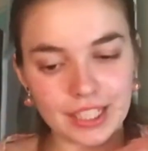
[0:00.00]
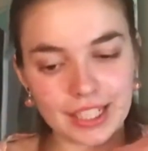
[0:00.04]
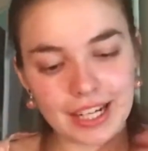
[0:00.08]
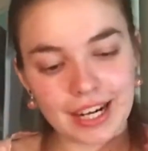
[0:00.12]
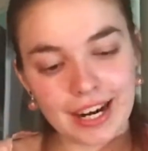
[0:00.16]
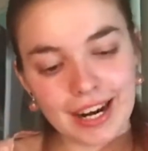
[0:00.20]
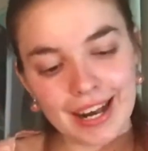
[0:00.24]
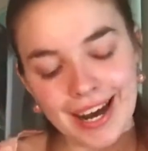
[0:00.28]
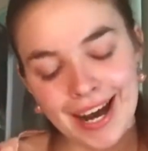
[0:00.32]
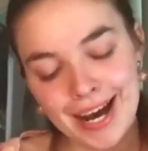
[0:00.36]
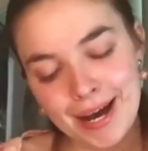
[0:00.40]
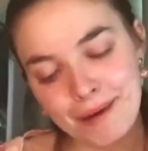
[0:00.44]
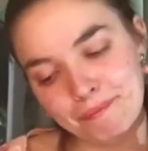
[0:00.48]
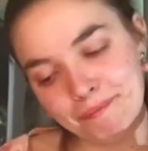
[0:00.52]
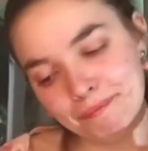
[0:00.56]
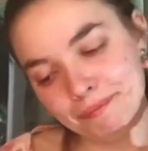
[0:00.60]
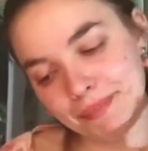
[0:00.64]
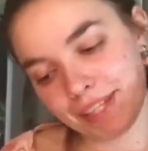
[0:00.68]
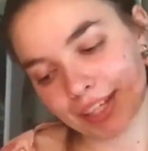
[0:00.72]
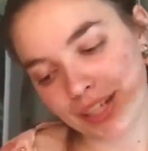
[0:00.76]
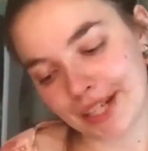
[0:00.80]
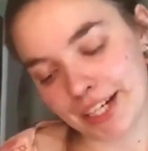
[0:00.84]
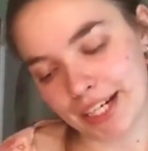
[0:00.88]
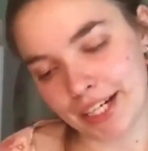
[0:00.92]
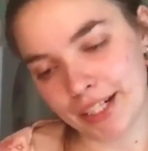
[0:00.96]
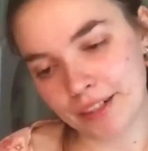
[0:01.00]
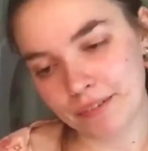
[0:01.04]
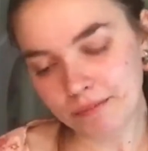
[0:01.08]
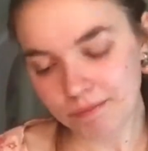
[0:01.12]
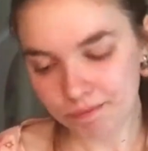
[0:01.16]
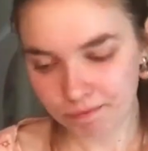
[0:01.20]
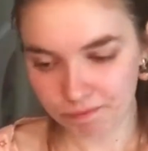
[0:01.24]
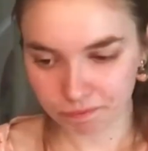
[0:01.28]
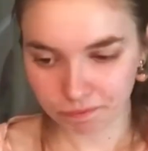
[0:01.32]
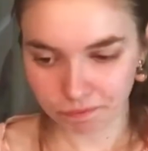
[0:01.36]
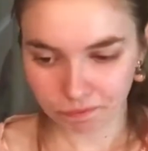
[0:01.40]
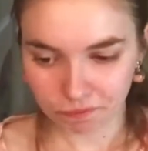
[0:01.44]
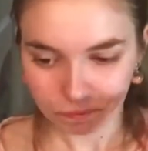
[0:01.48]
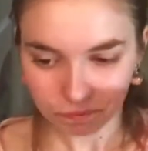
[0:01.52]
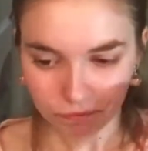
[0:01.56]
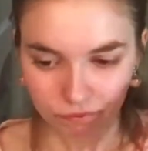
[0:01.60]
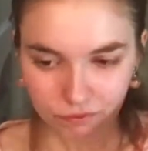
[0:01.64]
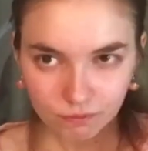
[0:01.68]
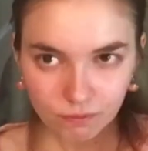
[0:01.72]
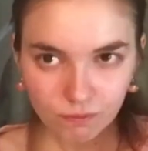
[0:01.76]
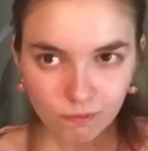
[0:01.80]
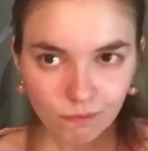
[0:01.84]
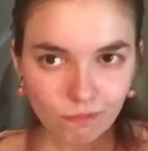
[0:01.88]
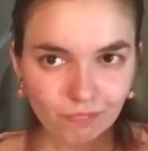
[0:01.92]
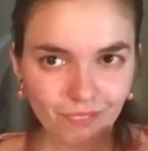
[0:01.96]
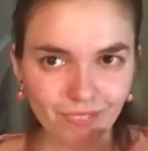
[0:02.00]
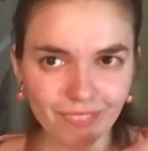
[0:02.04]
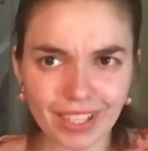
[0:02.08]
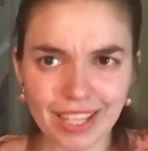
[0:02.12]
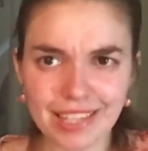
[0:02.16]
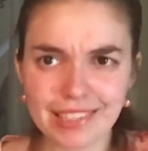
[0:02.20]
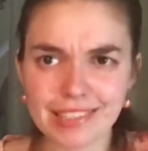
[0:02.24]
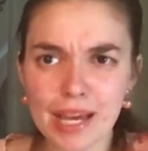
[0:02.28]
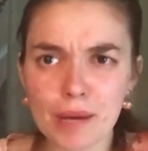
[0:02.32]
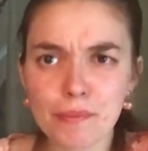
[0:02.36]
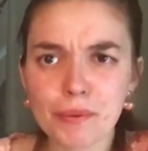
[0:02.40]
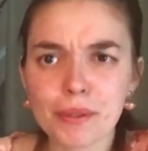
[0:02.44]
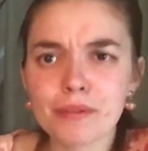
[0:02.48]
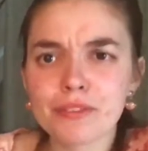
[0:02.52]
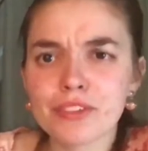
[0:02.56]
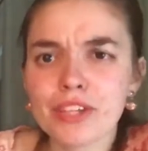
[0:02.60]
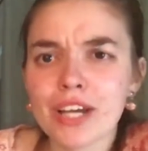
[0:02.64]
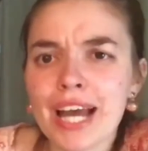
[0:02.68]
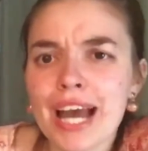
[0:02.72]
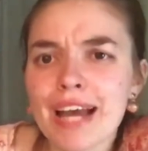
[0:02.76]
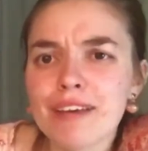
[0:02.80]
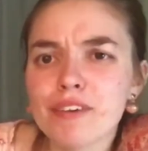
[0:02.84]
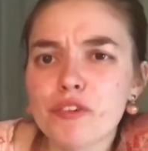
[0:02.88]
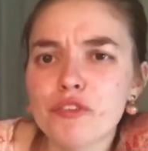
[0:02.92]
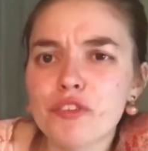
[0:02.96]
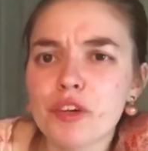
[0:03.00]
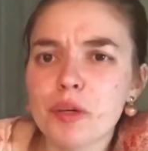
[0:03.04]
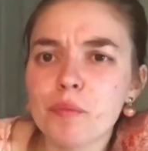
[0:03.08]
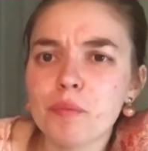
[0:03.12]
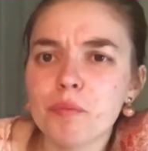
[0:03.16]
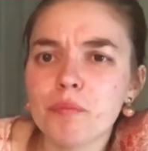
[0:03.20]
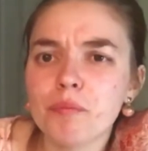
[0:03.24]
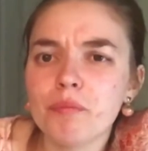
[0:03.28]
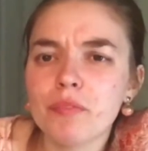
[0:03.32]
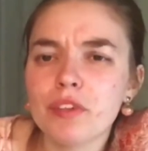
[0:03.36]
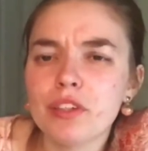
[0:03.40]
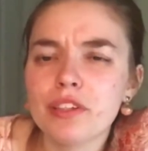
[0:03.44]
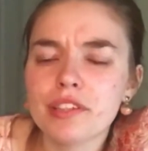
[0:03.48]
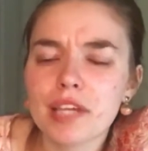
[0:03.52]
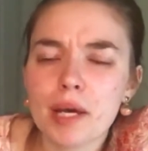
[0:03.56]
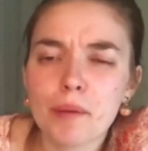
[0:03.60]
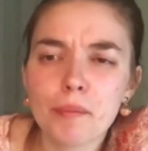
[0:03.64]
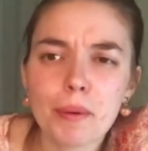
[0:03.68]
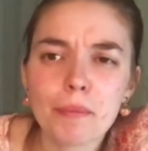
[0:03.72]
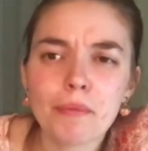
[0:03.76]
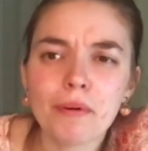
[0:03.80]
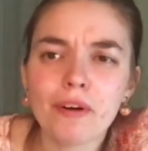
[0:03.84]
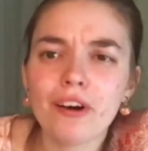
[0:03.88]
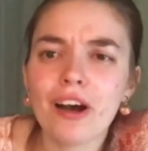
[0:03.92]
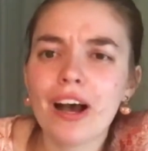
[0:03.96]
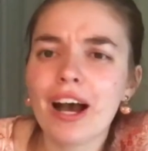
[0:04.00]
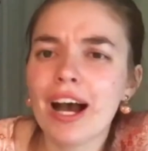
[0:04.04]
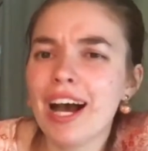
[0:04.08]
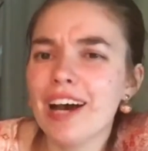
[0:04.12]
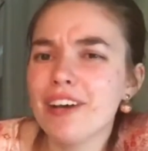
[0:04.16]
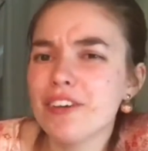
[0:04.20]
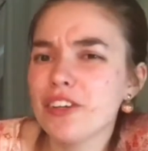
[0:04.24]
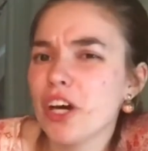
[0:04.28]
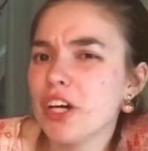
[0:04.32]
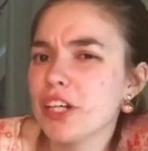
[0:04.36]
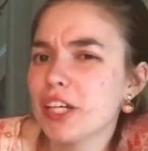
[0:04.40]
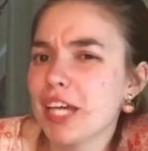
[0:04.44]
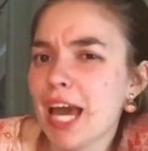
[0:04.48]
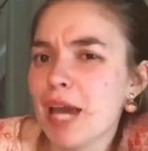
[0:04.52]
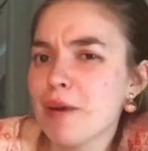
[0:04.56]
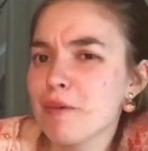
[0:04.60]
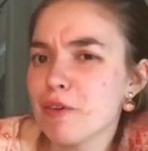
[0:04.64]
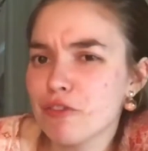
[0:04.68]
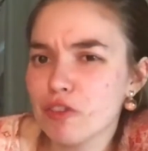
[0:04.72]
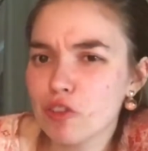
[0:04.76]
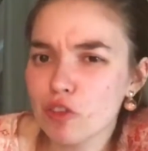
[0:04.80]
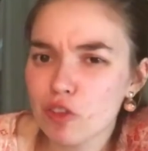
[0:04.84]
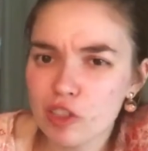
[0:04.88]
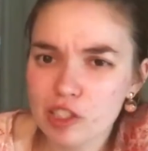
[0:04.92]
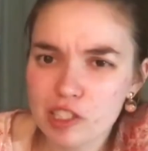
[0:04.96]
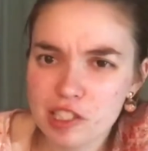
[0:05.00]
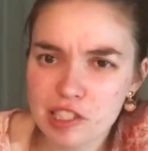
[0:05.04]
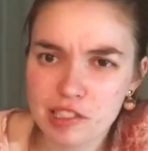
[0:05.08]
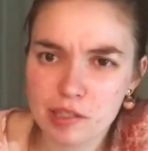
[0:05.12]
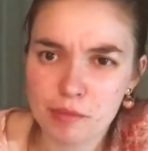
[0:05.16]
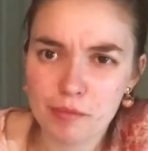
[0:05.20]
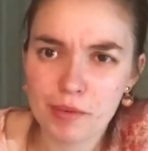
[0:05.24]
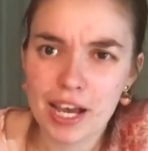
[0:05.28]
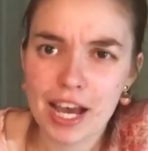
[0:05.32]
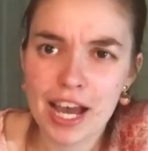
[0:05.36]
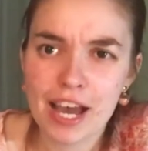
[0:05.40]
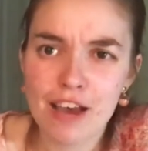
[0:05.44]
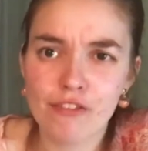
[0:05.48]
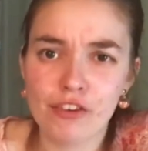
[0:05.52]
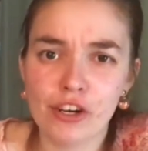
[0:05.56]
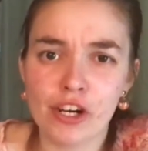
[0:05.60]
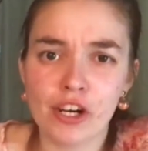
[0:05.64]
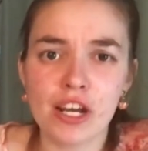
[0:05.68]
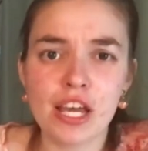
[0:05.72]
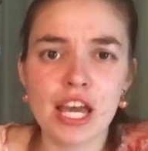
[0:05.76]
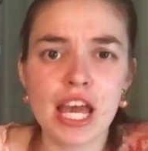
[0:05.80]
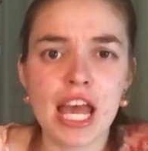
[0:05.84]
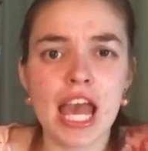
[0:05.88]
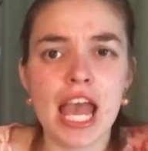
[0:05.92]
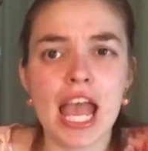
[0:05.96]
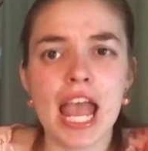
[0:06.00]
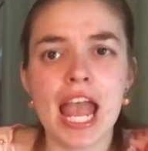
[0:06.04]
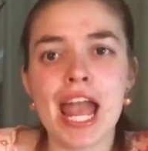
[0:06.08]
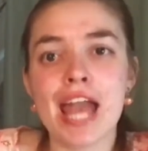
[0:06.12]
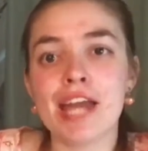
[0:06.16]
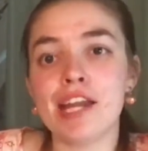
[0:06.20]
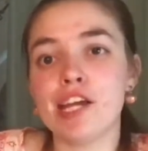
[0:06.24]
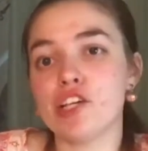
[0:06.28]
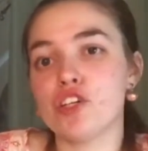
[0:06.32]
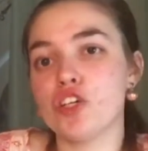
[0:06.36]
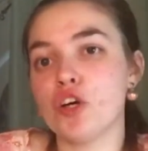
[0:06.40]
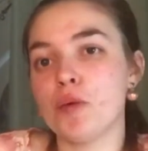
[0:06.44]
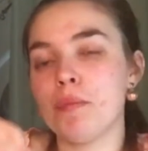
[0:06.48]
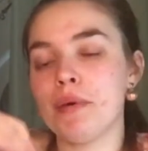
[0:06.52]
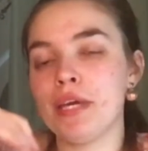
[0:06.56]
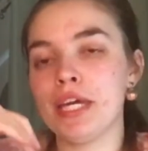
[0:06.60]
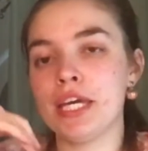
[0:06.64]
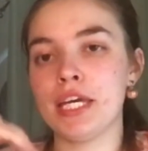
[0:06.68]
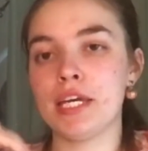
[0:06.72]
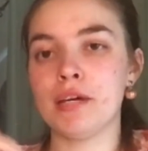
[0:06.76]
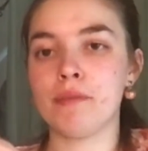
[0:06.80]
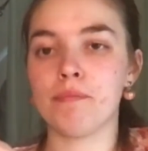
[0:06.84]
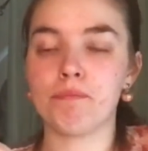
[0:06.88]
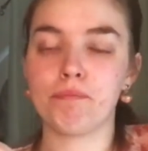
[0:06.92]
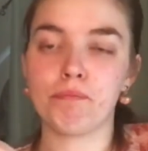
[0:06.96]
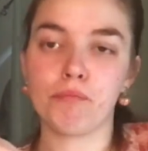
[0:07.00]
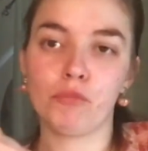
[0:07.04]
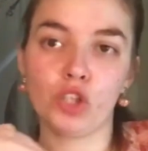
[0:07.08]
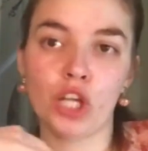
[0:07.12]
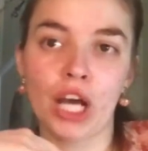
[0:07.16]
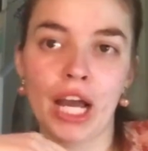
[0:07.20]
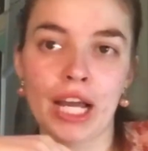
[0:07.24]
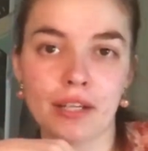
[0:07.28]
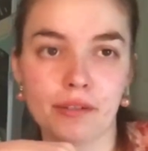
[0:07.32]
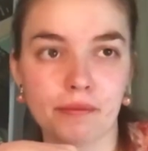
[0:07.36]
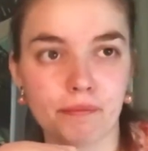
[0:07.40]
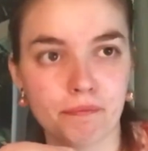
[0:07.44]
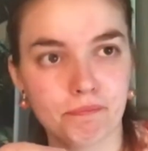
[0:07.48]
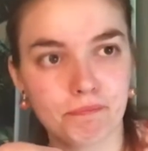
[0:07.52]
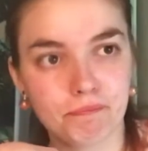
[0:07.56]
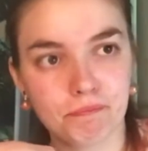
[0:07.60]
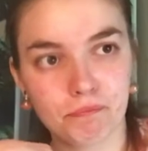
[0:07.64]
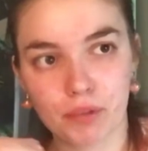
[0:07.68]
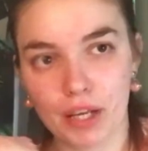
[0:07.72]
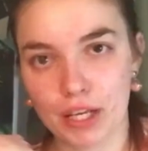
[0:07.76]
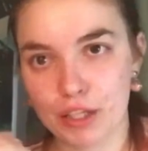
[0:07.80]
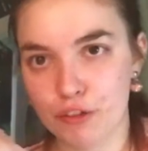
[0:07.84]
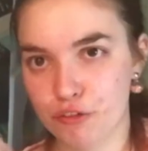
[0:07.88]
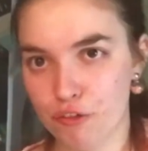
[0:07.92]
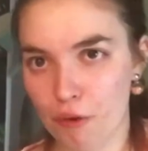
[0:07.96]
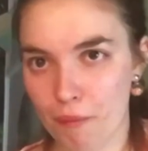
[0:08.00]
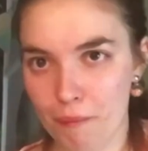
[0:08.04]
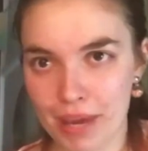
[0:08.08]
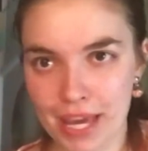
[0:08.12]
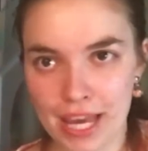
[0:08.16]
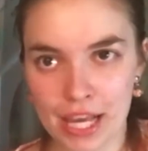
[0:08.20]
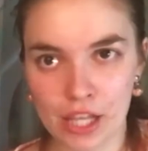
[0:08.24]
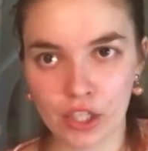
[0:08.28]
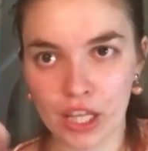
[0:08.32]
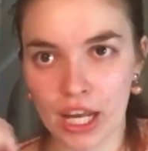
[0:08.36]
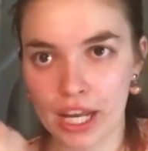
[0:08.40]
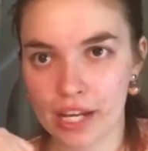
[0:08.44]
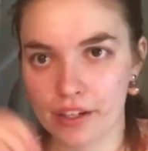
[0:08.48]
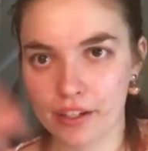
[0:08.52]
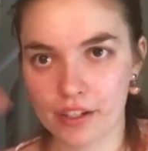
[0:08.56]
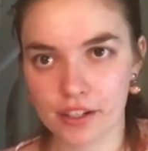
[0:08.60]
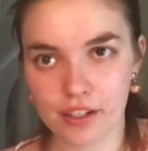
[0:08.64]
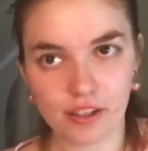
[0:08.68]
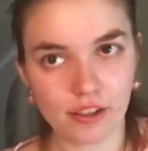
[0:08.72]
you know, some people don't have a thing, some people aren't okay with autism either, and it could be, like for me, like,